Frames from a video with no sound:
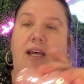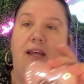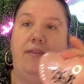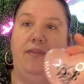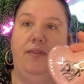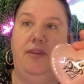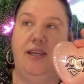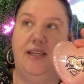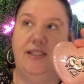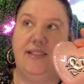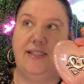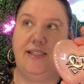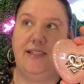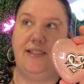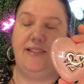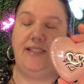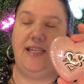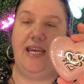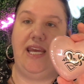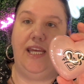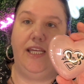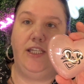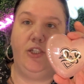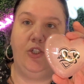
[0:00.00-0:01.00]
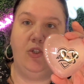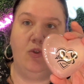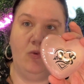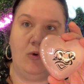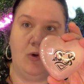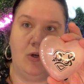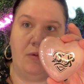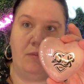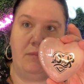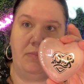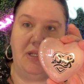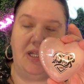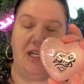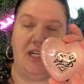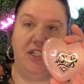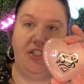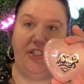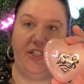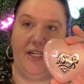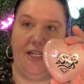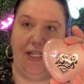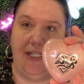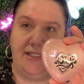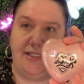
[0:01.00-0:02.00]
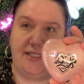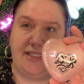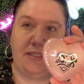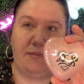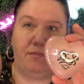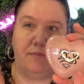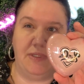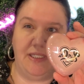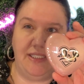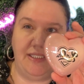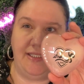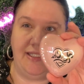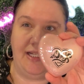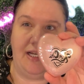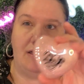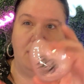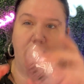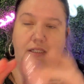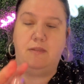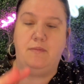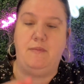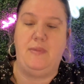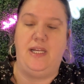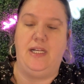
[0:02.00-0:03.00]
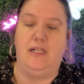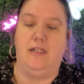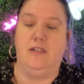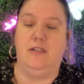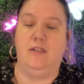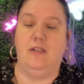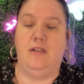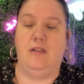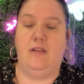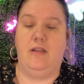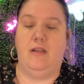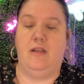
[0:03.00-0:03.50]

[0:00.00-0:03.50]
This is a dual blush, and it's split down the middle,